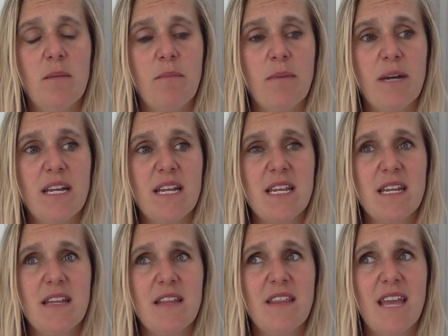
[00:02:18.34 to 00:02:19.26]
But
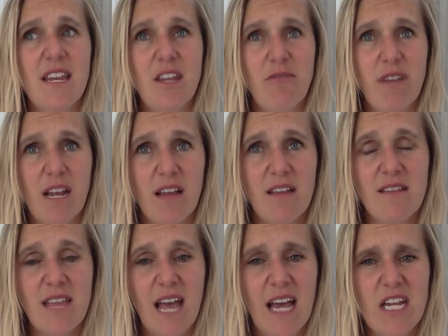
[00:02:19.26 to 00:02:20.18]
then you realise
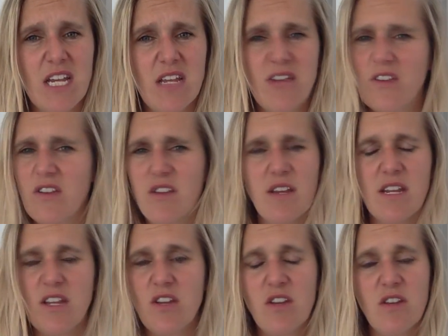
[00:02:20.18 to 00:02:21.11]
that actually it's
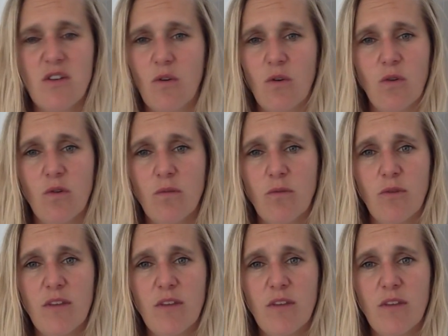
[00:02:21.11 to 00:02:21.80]
just not normal.